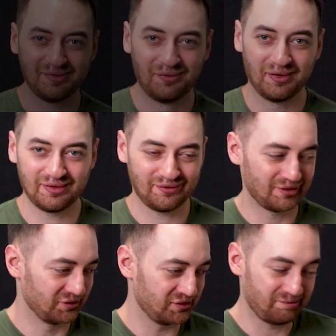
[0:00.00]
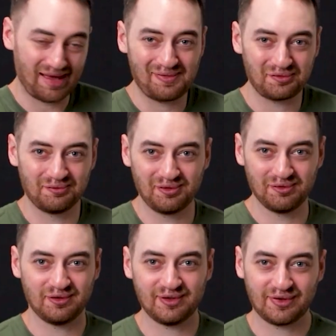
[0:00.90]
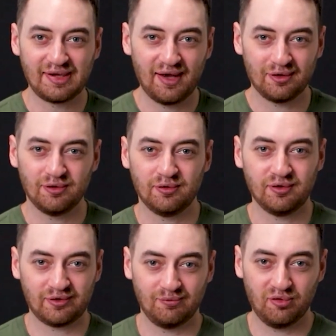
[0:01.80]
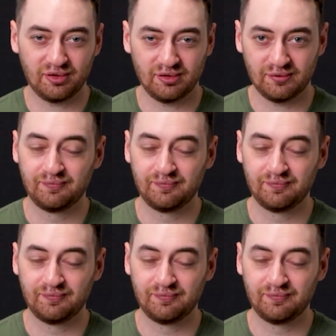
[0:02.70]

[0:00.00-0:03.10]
me want to go to the bathroom or go get a snack or go get some water.